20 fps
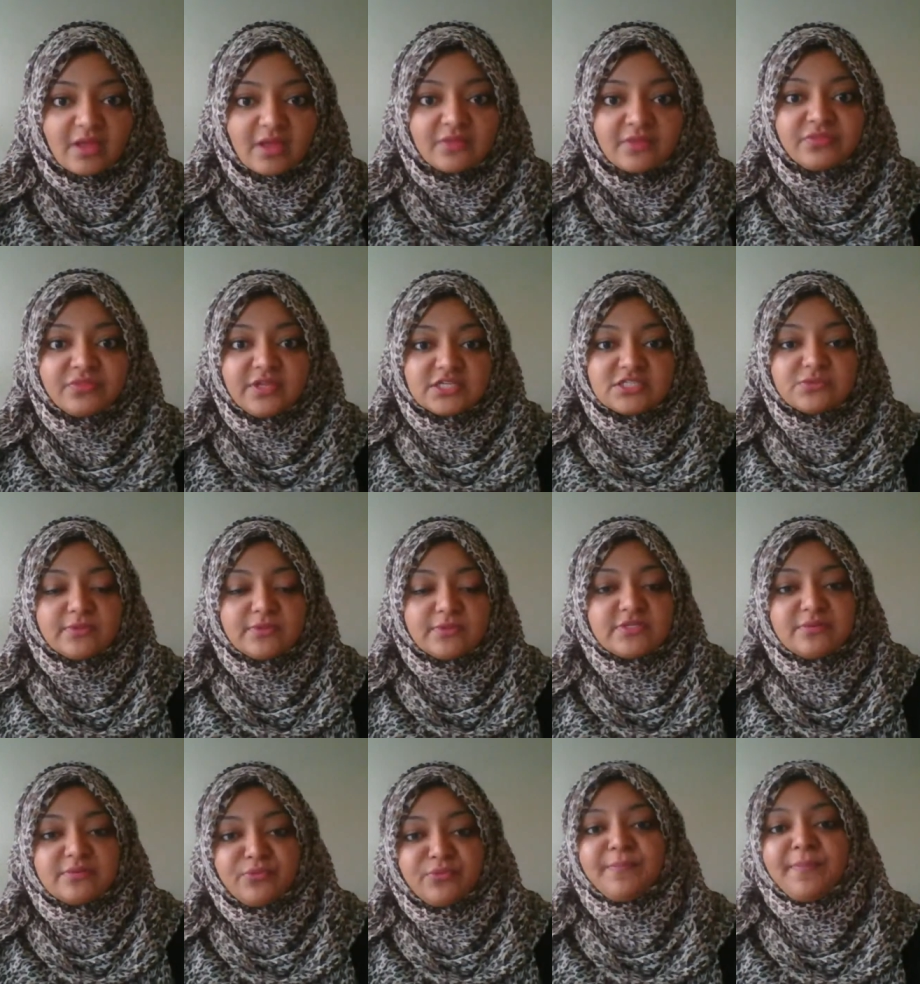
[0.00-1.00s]
This was
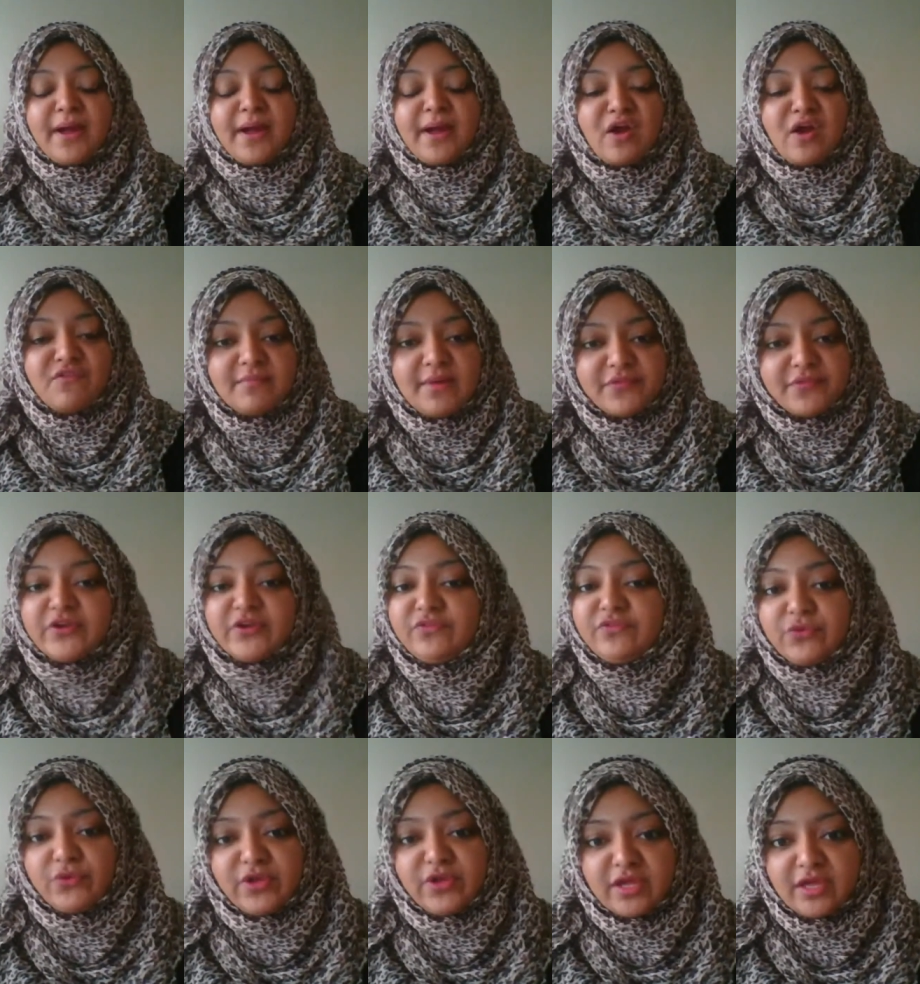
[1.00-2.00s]
a more powerful method of
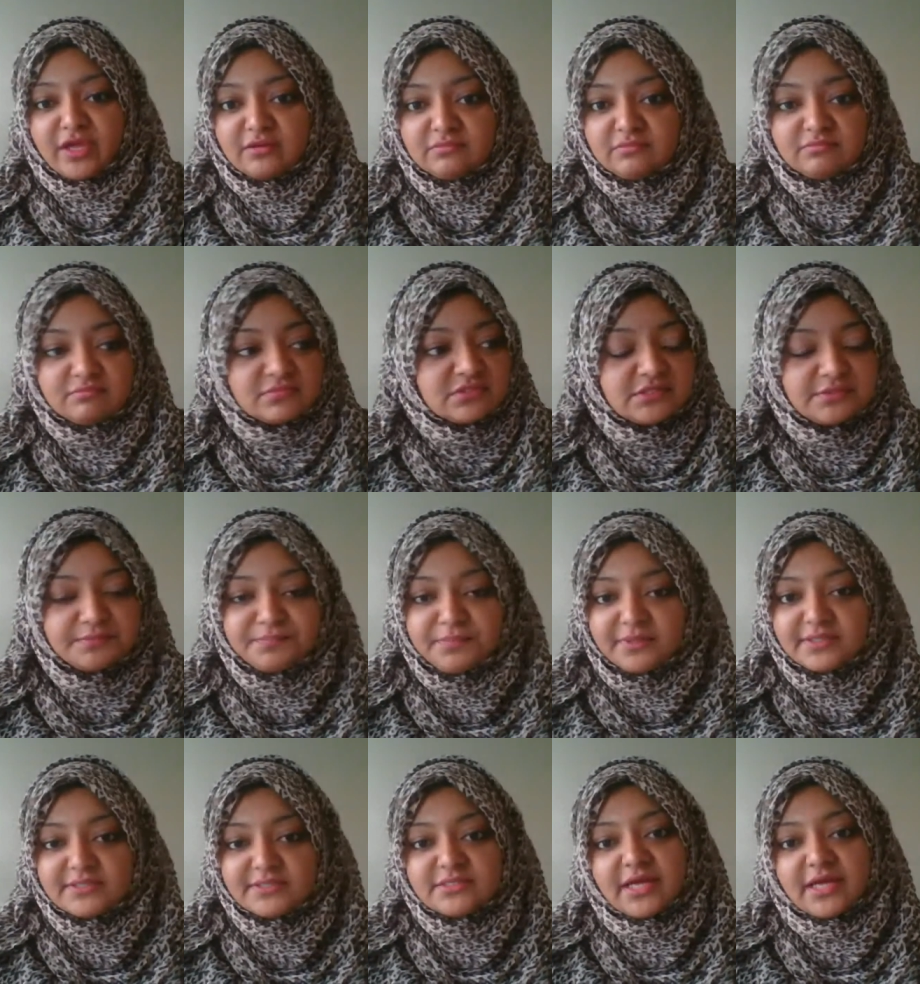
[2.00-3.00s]
doing it.
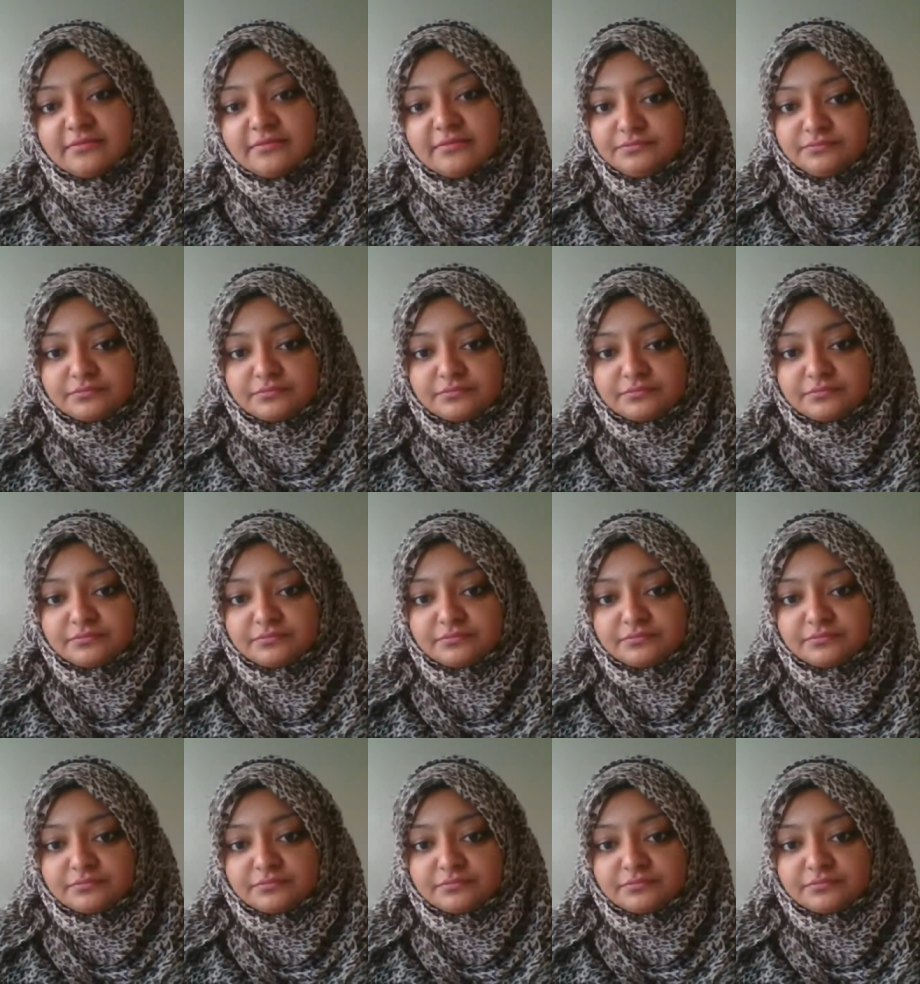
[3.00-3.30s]
Simple as that.